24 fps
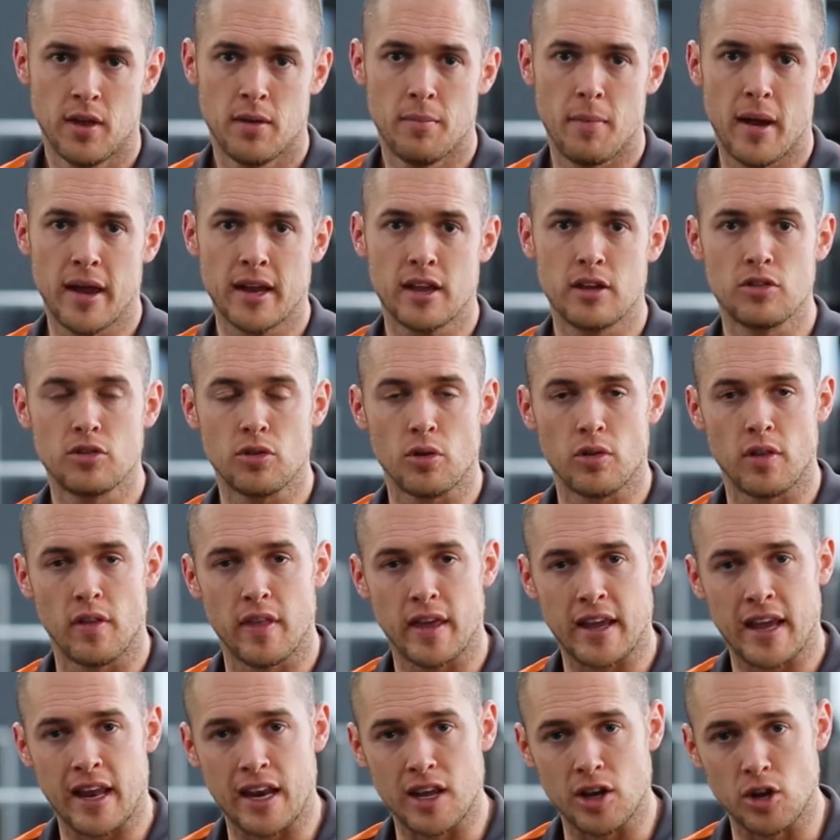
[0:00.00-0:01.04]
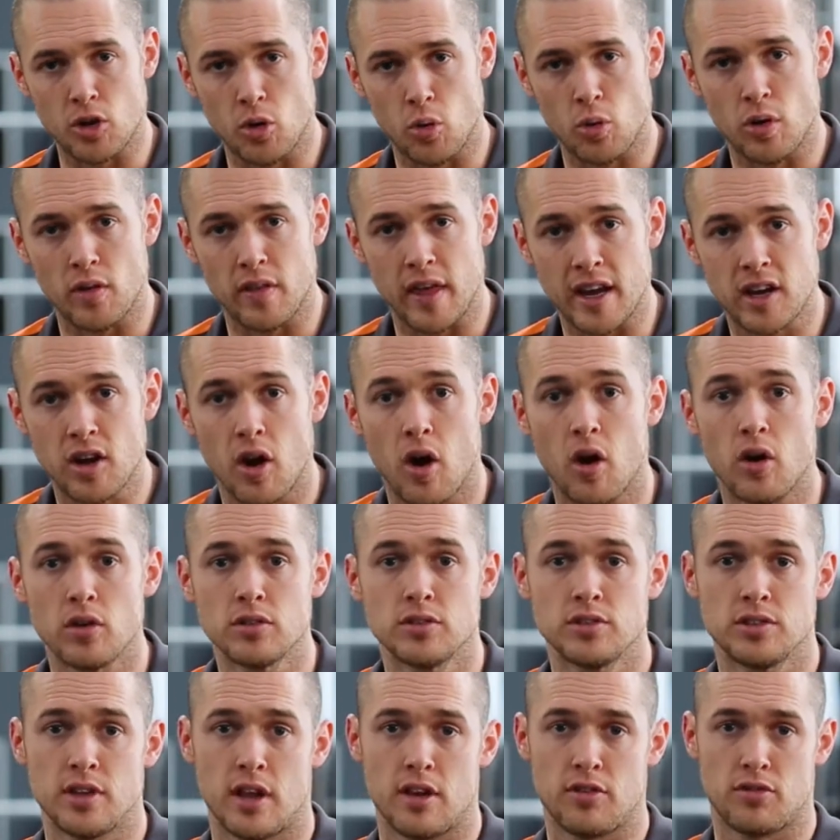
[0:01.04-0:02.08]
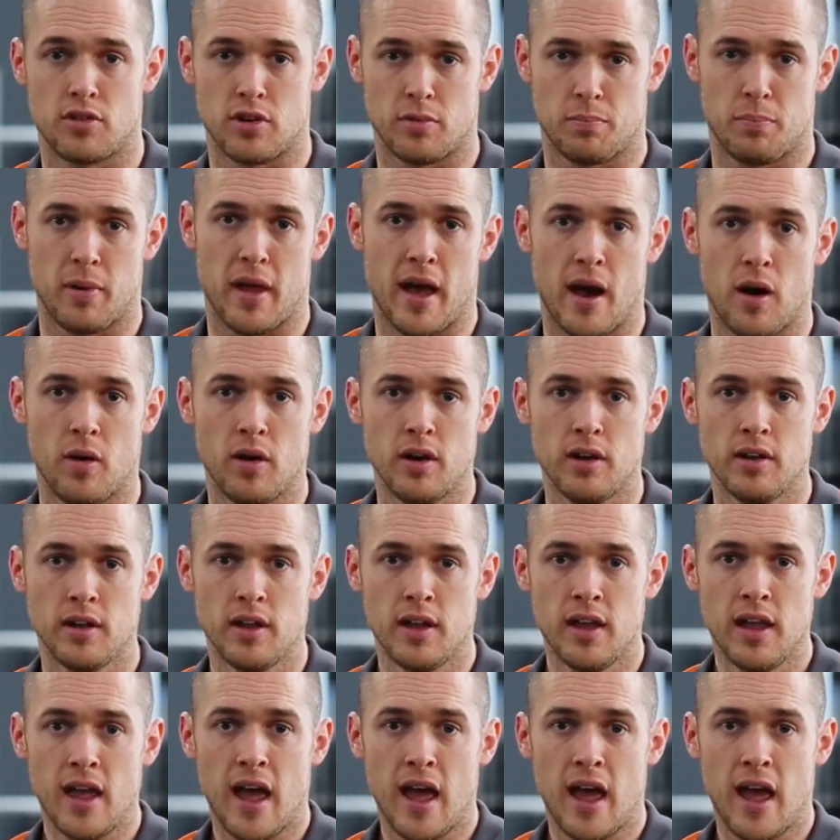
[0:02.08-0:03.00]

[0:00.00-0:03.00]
making sure that they're getting good at their concentric power,